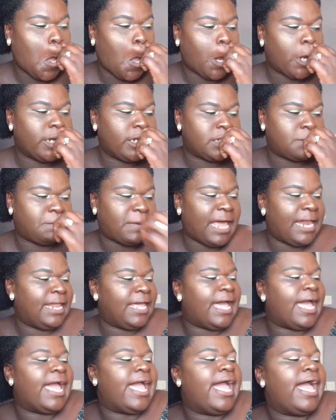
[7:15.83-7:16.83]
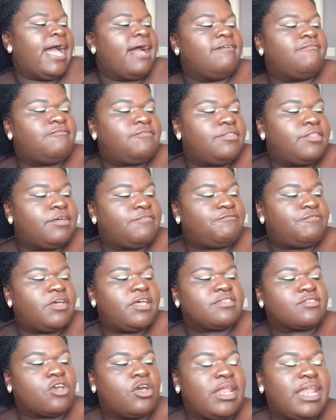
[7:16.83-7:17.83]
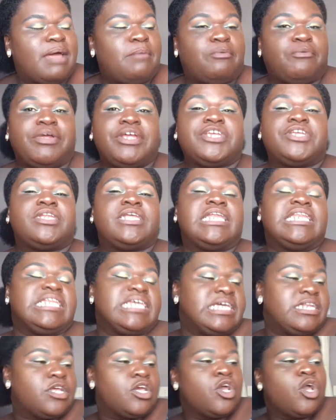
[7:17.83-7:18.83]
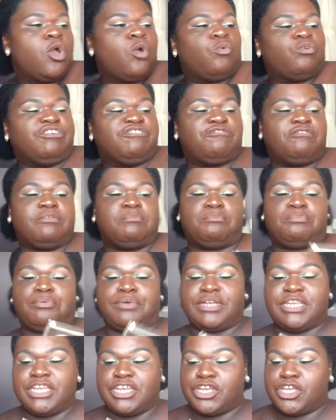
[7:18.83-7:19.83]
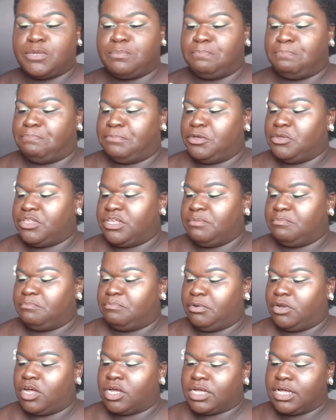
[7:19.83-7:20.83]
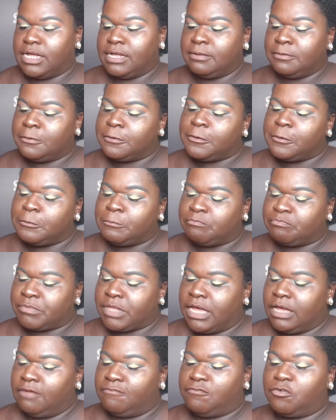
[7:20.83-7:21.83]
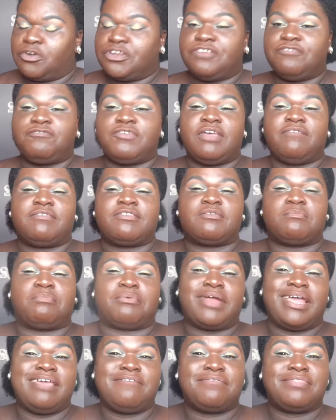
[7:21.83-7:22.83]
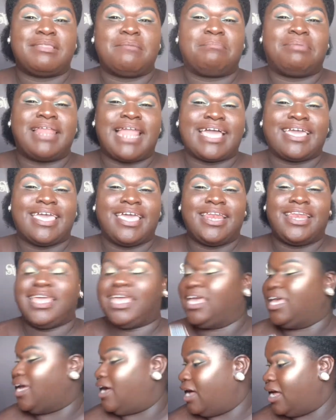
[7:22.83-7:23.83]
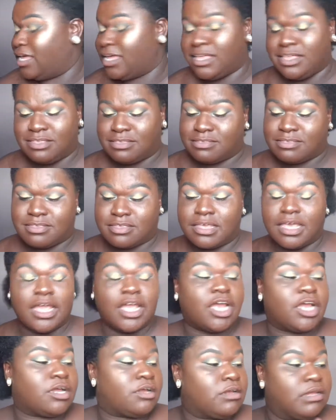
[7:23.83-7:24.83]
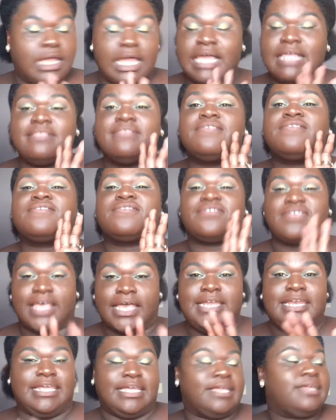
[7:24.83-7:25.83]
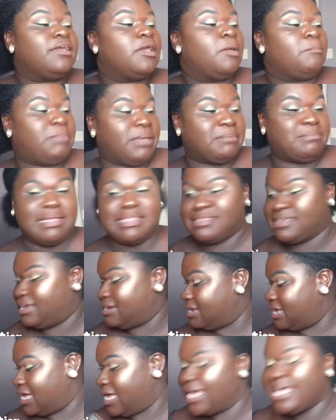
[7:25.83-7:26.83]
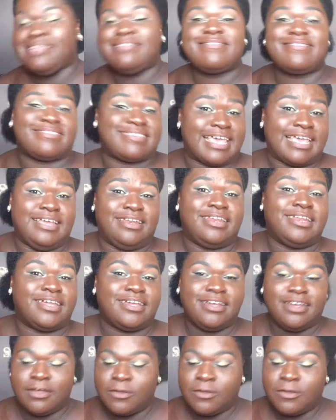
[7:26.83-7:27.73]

this palette I have, the first collaboration they did with British beauty blogger Fortune Favours the Brave, the black in here is insanely pigmented, insanely.